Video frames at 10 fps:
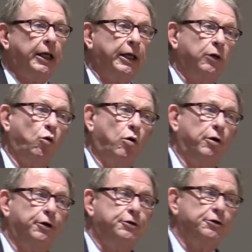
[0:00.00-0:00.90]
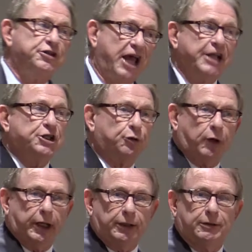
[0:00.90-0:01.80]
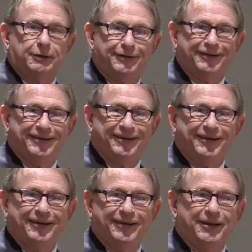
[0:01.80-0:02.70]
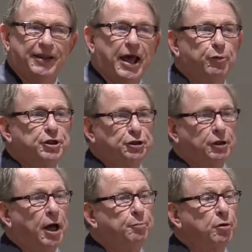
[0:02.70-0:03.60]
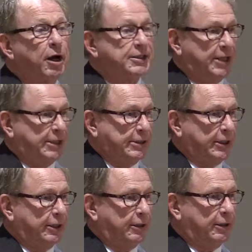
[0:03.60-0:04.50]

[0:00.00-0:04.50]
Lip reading: in order to saturate that which you're not processing,